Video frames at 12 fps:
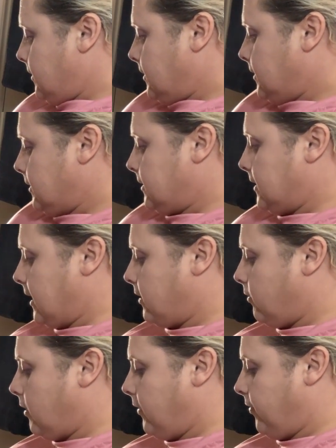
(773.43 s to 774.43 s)
So they're
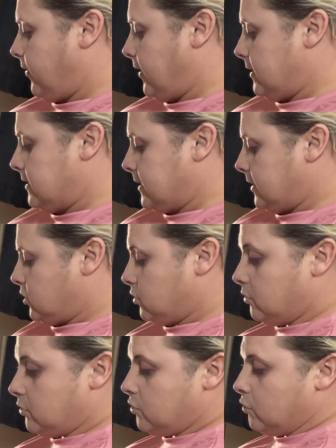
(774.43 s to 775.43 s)
quite thin, so they
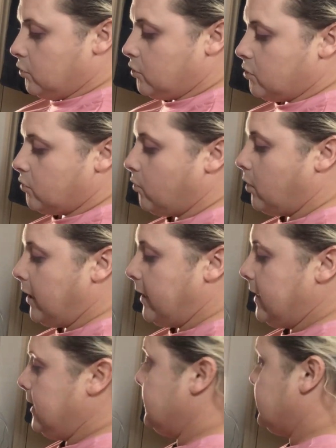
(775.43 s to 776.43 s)
should cook quite
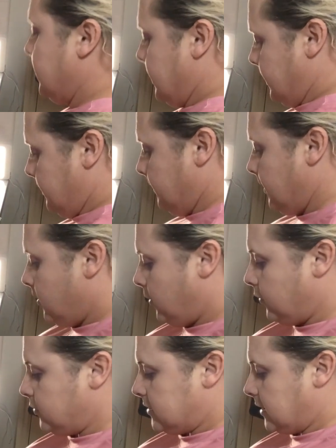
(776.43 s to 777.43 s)
easily.
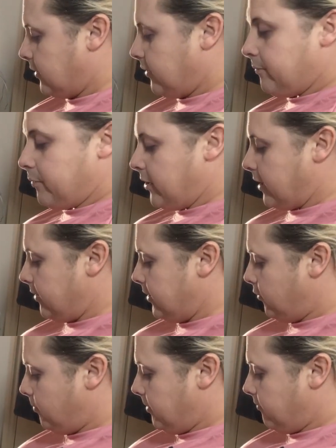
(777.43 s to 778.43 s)
Also, that where they're a
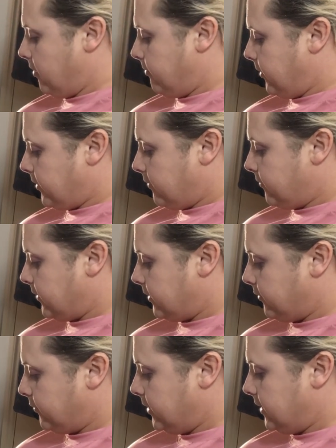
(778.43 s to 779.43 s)
little bit rubbery, I don't think
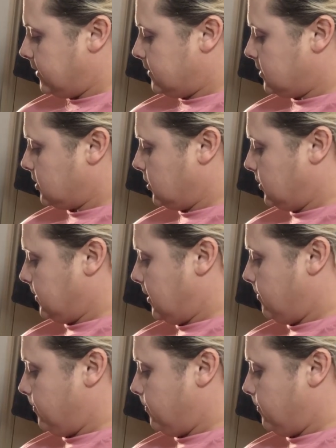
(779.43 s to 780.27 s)
they'll need to